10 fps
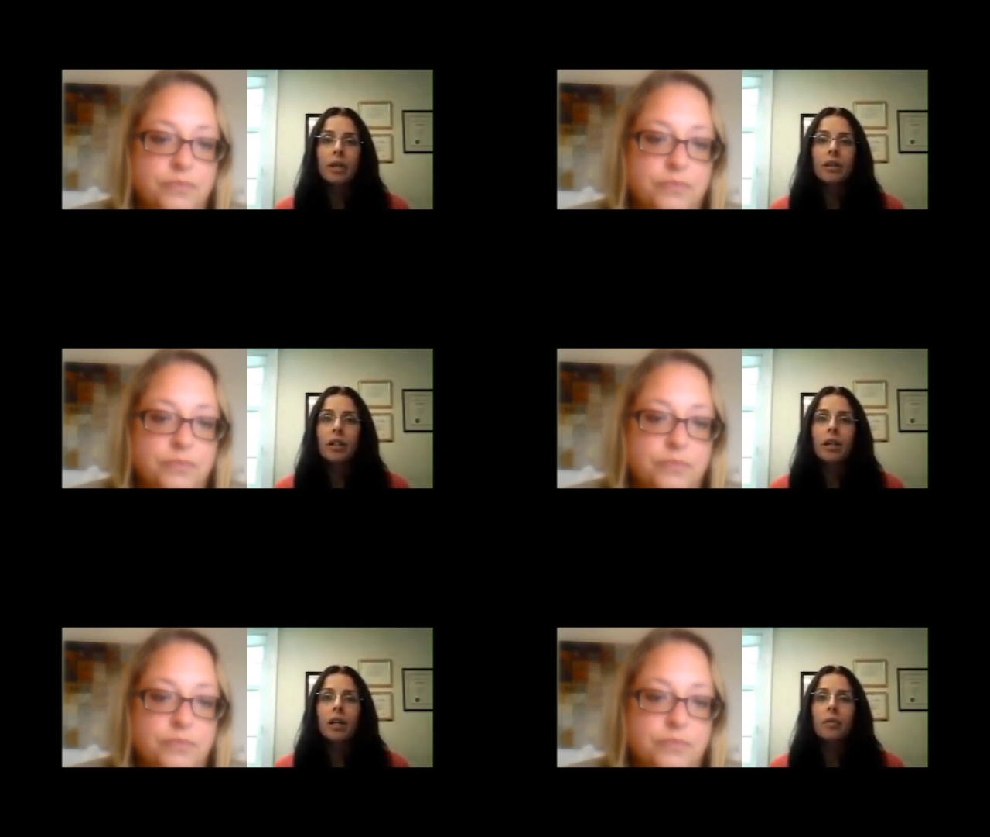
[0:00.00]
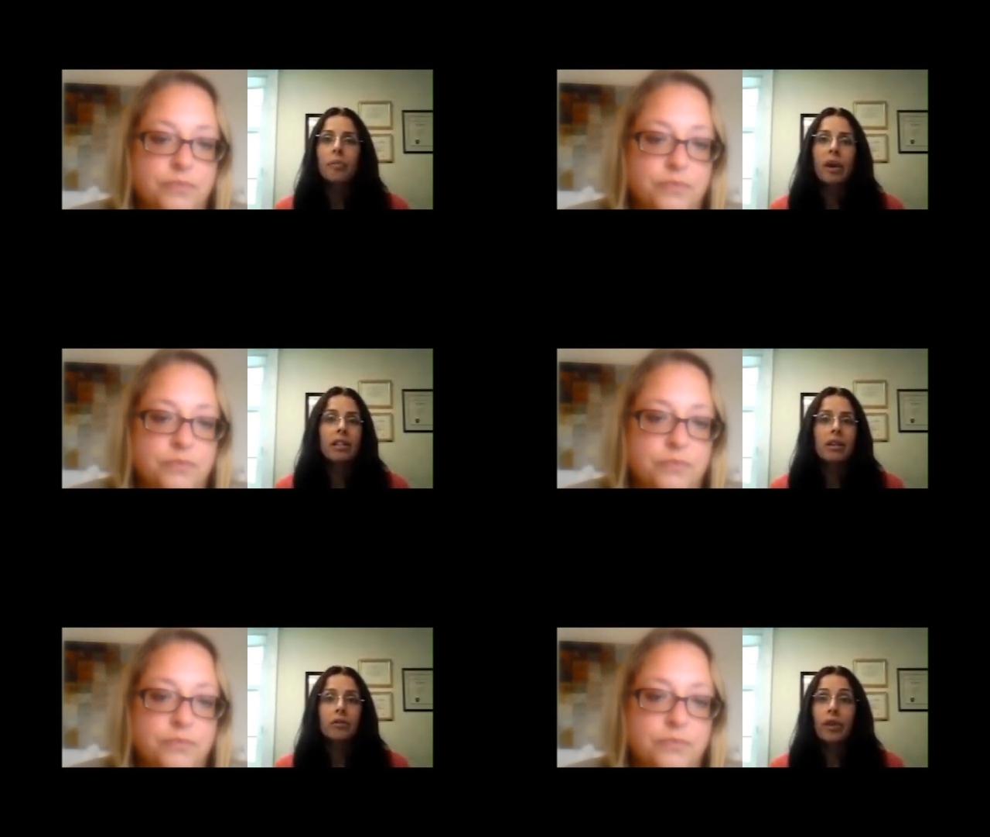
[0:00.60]
Speaker 1: based on race
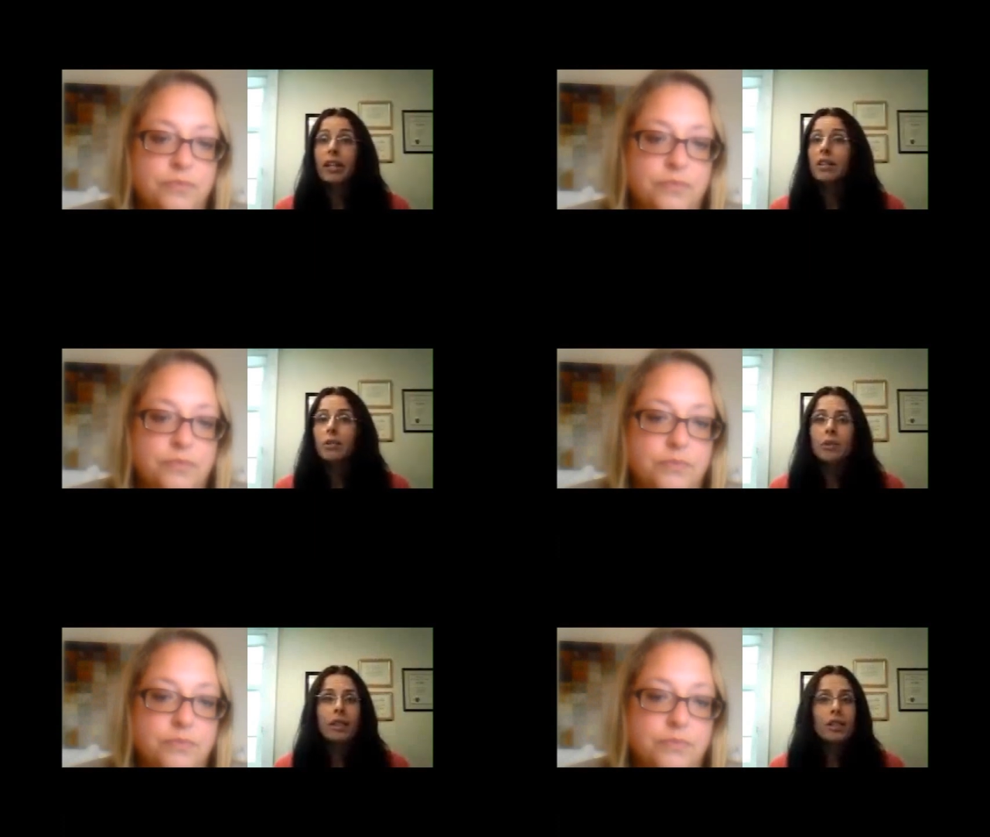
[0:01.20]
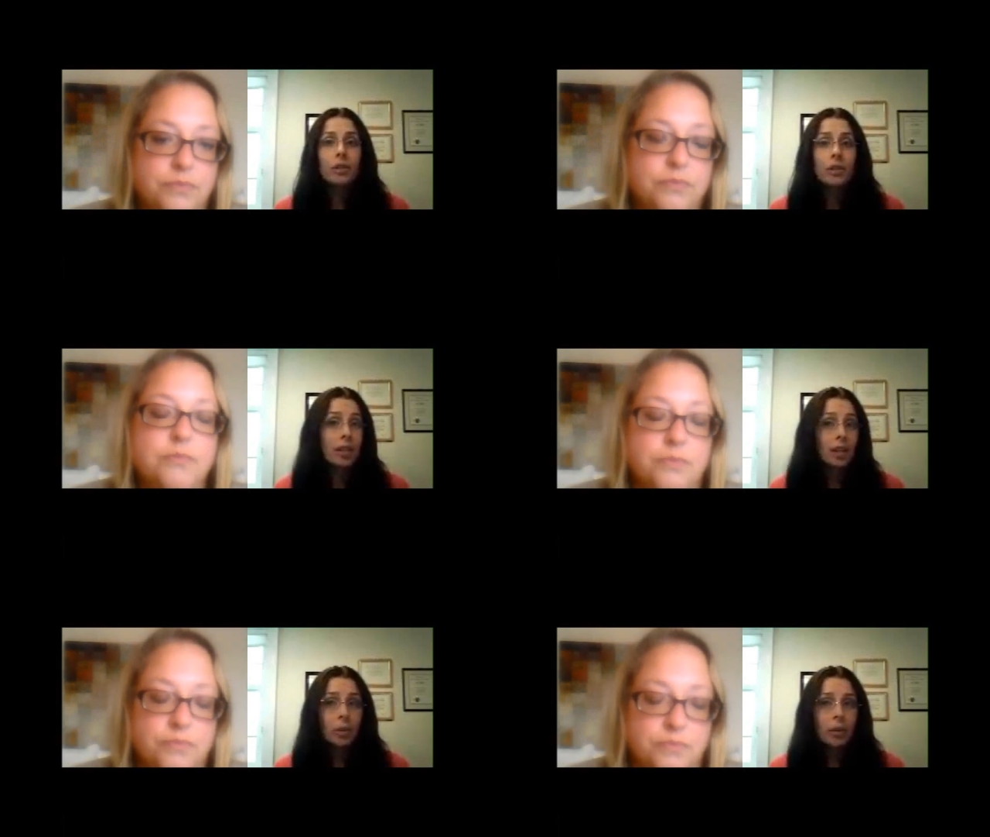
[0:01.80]
or religion or sexual
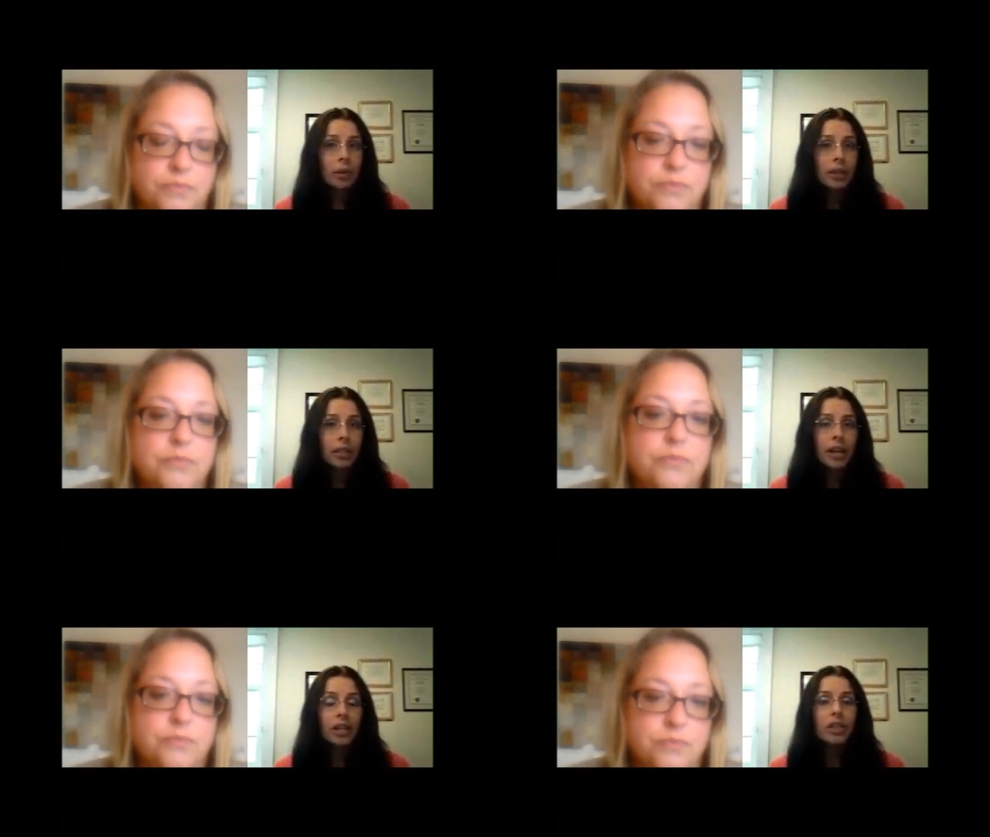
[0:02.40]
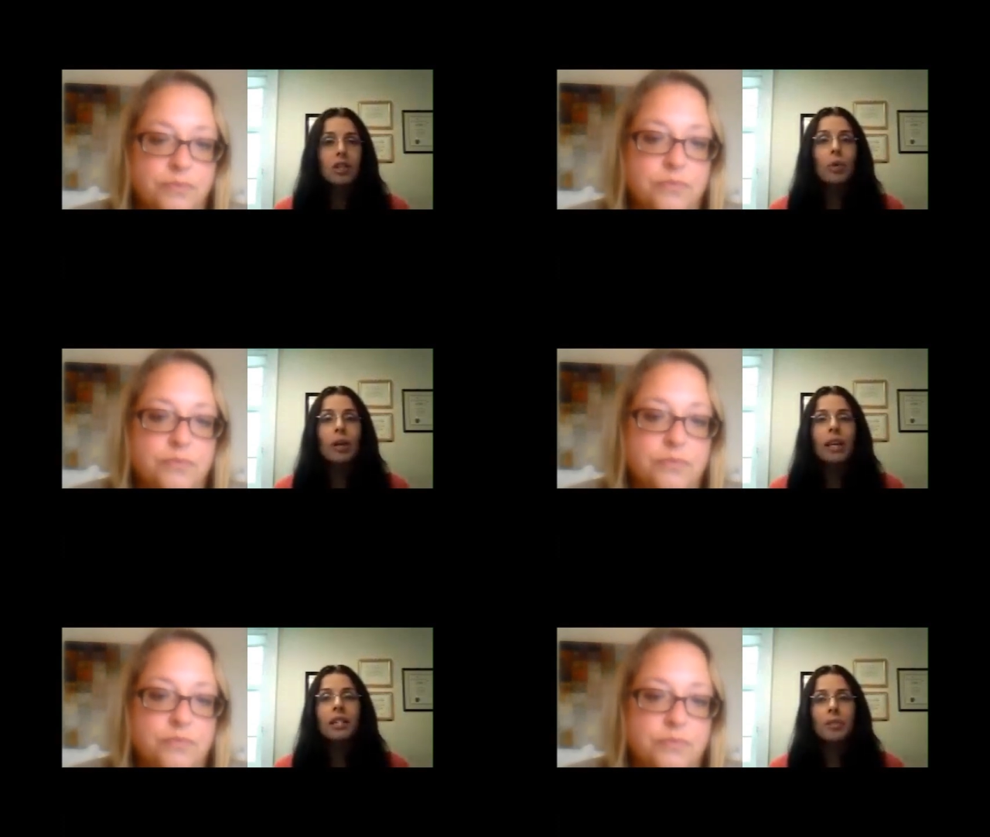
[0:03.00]
orientation. So we need to make
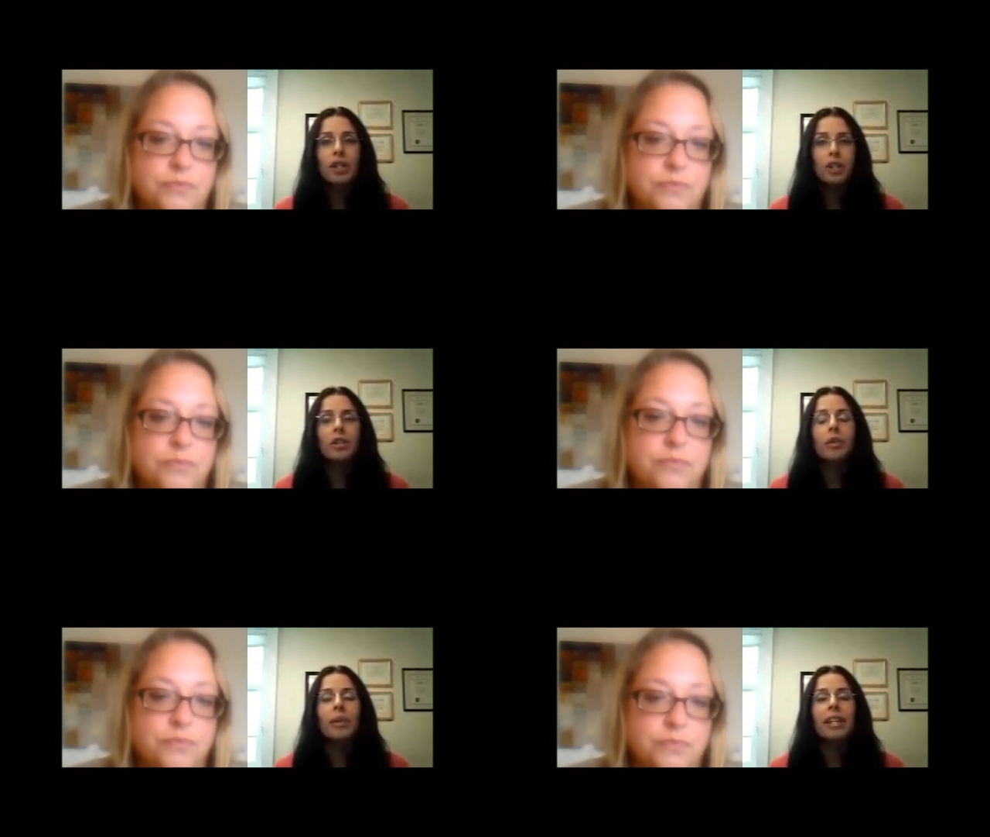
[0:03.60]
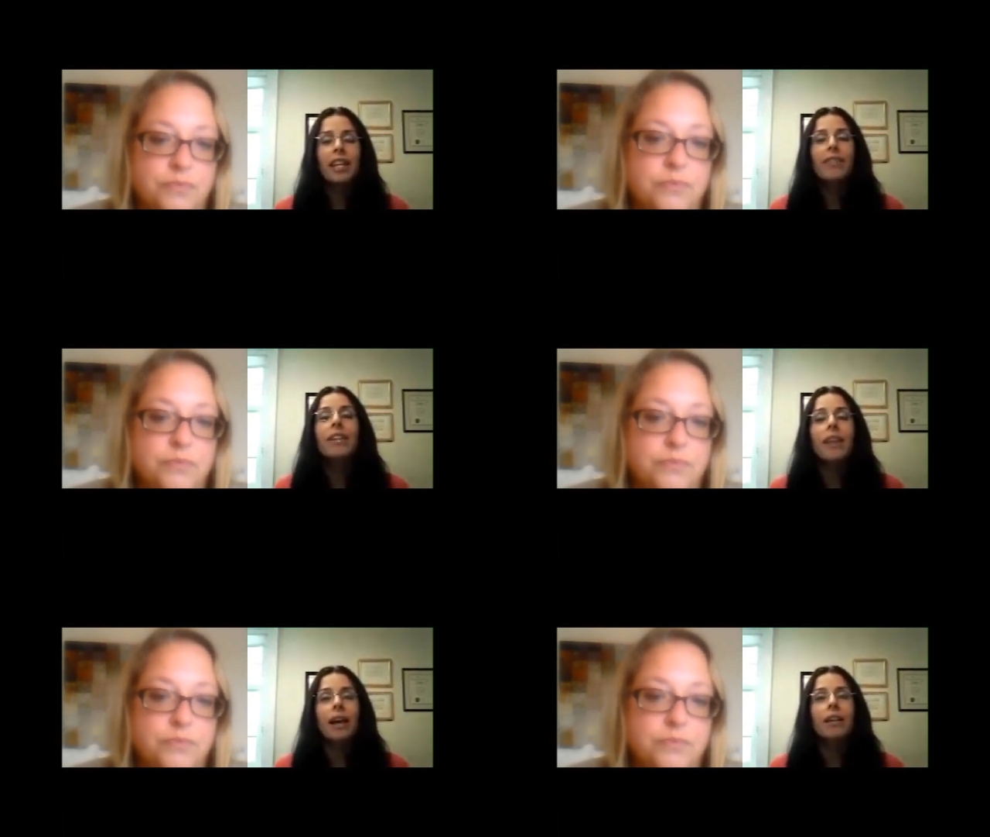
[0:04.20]
sure that we give it that
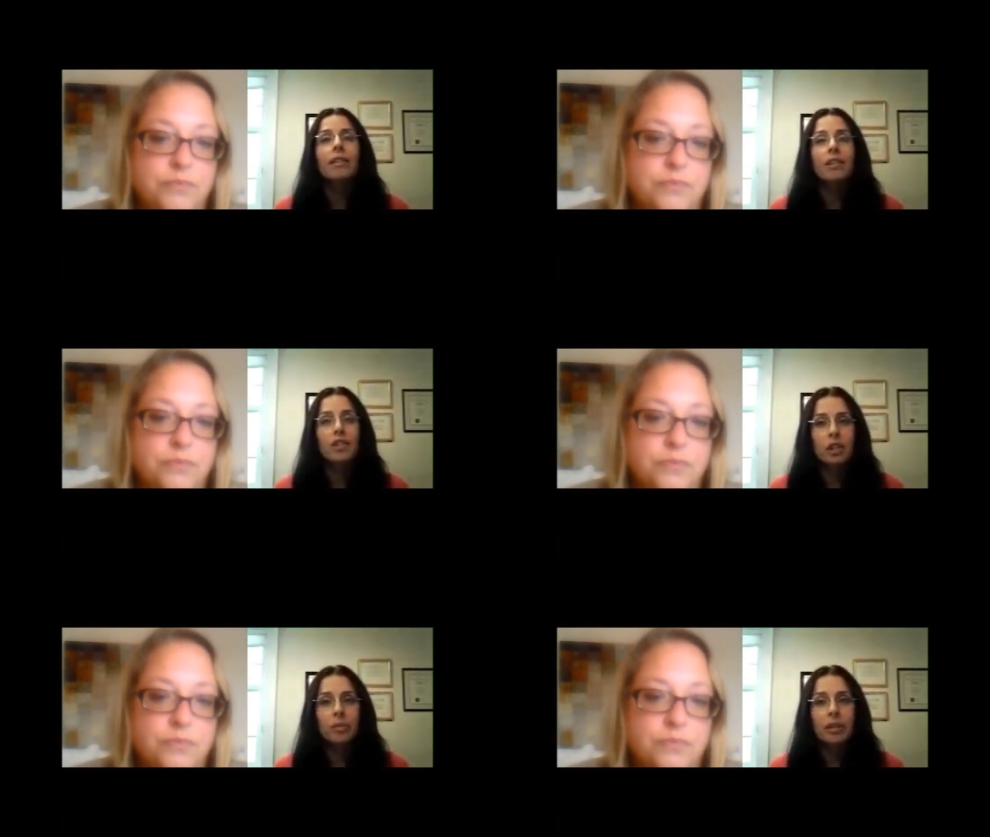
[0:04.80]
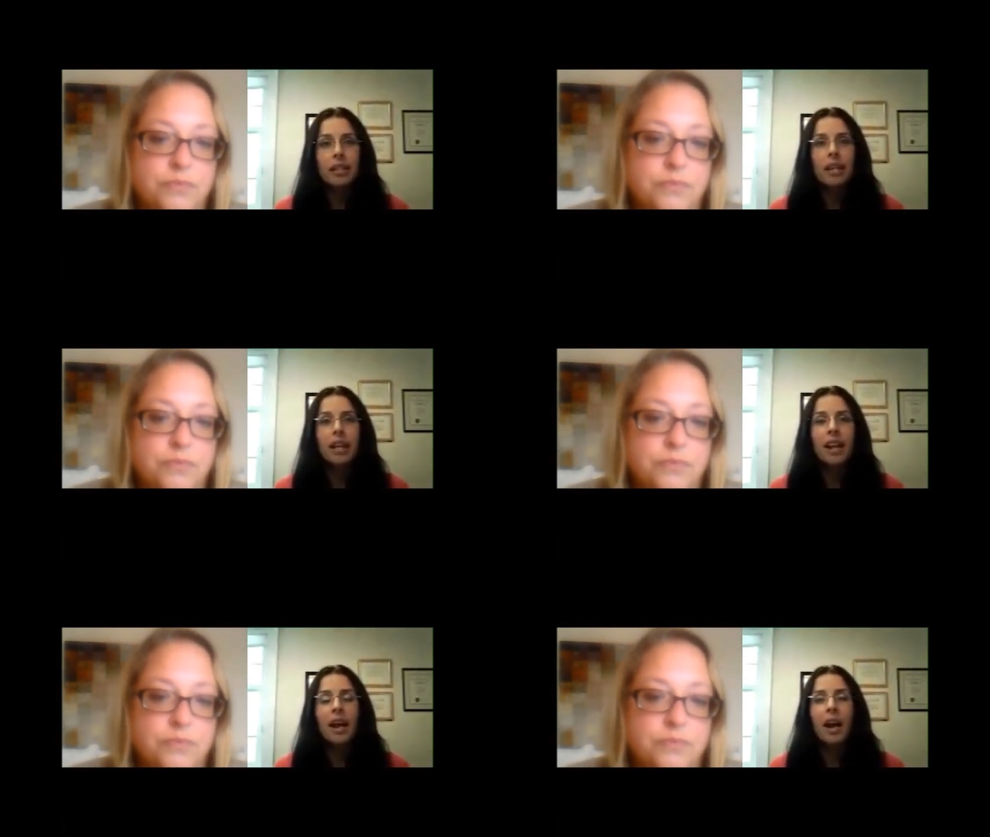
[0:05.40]
legitimacy.
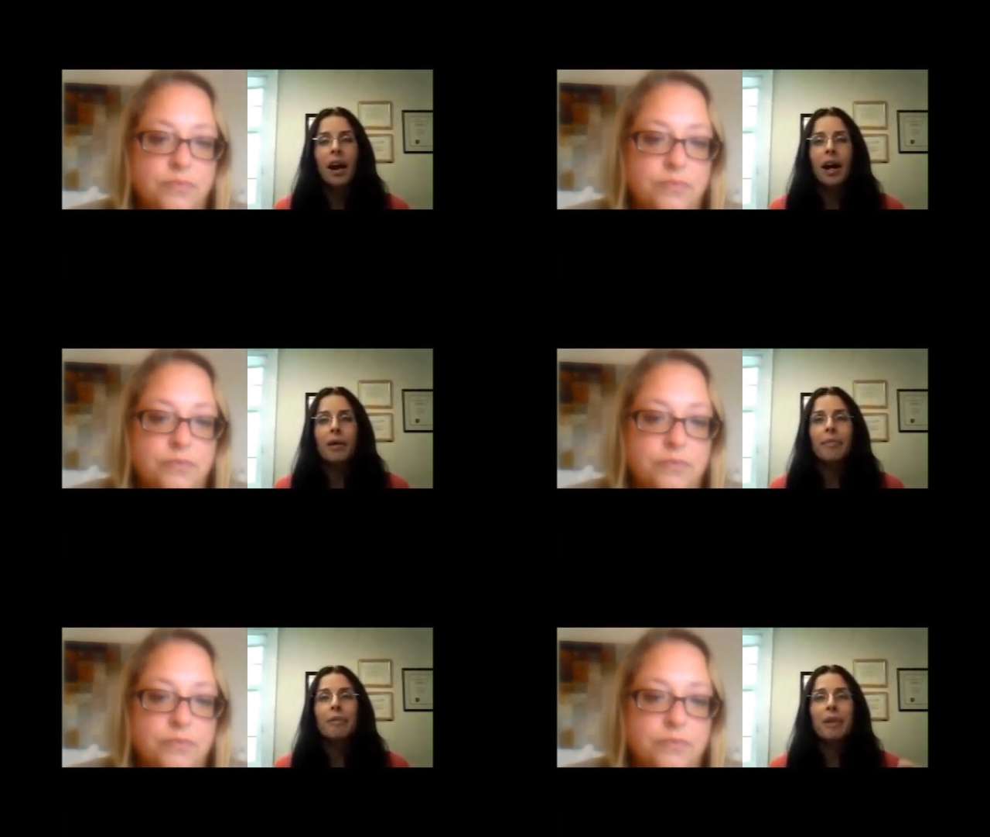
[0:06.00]
But because of the